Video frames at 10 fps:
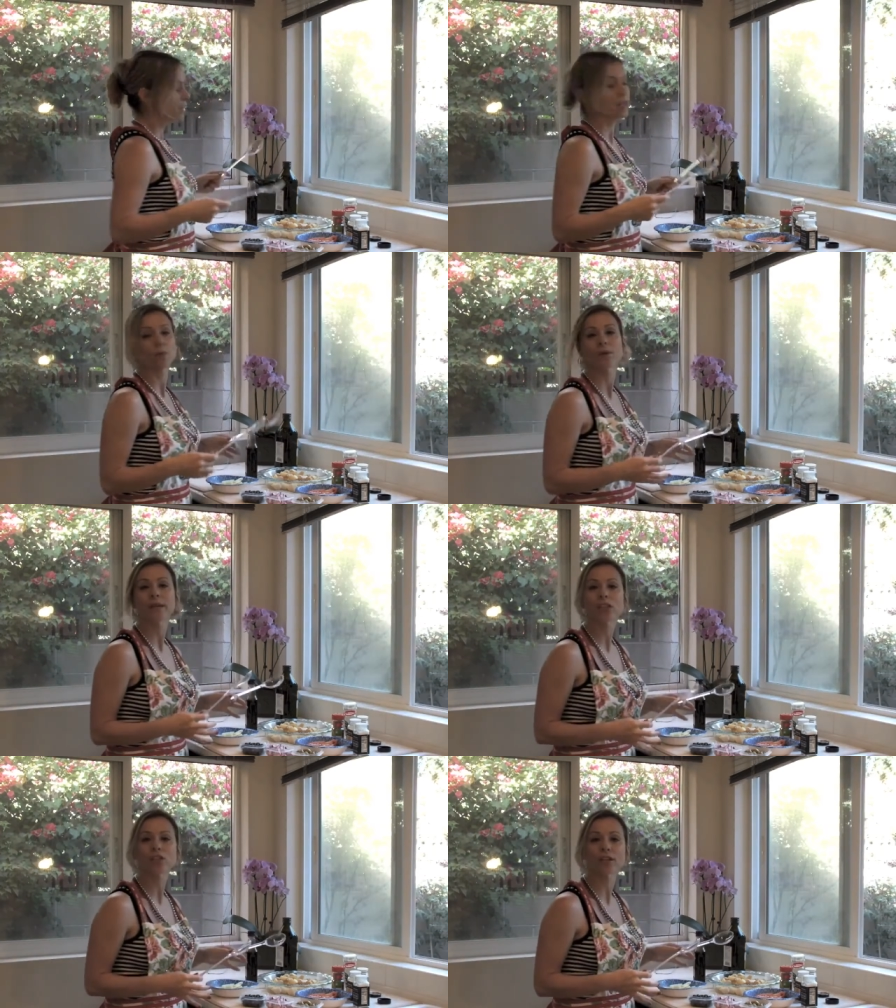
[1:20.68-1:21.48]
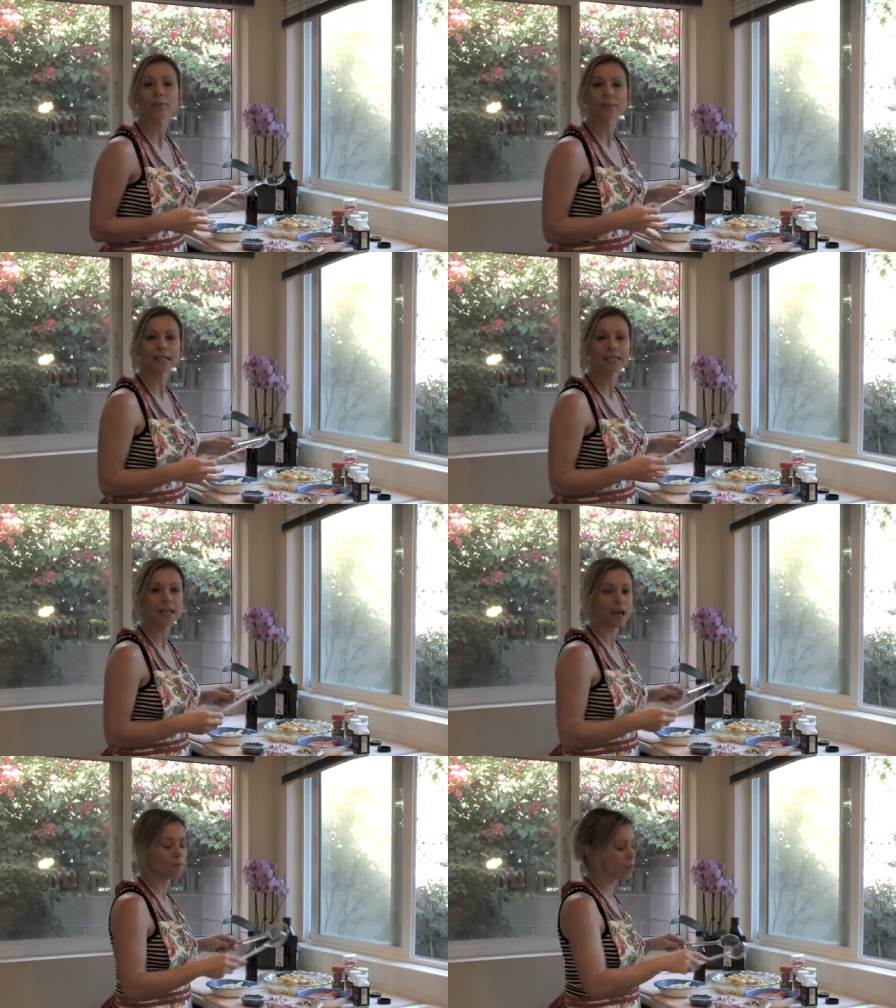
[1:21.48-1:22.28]
Now you want to make sure you mix the
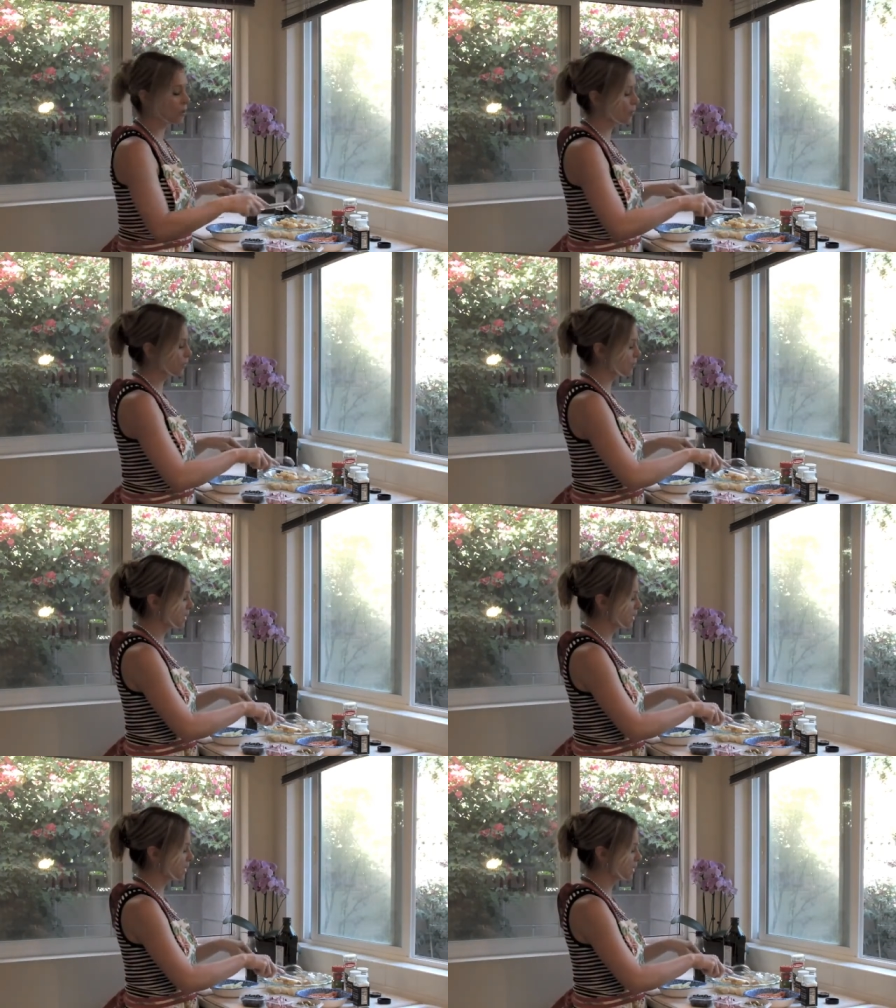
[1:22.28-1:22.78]
olive oil with the